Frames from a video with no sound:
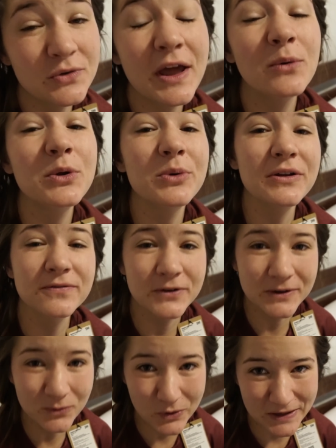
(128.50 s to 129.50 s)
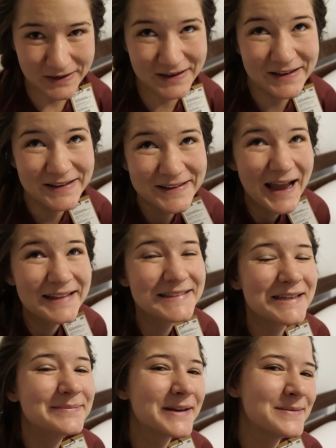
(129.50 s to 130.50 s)
now we wait for a week. And
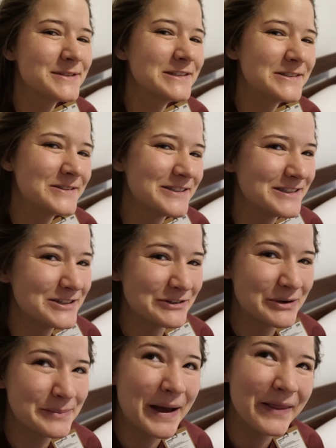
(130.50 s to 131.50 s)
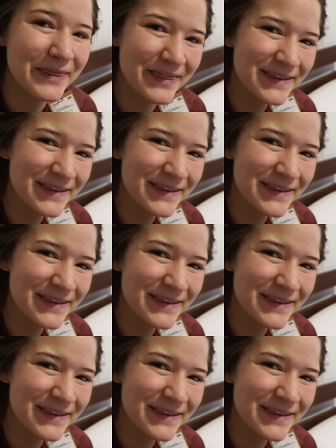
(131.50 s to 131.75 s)
sometimes it turns into a month.